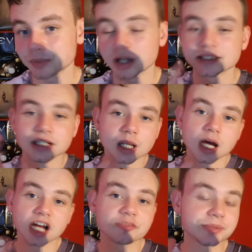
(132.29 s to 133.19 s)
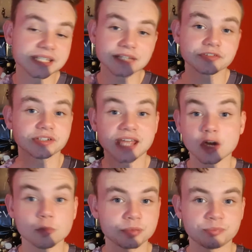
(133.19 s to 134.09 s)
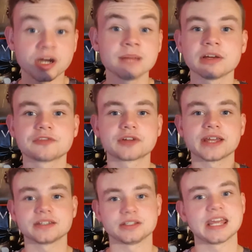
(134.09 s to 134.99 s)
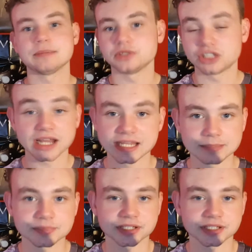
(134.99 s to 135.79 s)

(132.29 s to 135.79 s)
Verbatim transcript: But I've been given help by my friend named James.